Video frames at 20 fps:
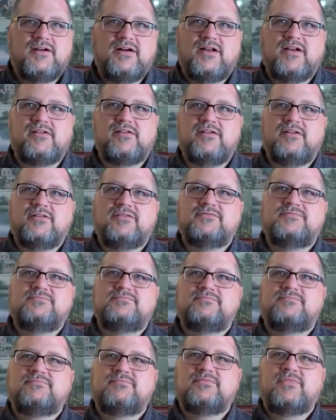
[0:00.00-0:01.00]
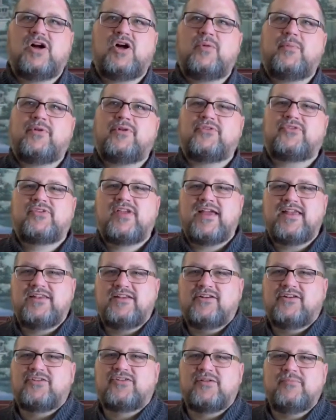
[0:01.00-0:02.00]
I don't know, almost 10
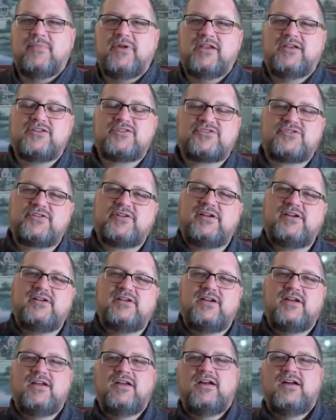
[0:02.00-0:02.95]
years in ministry,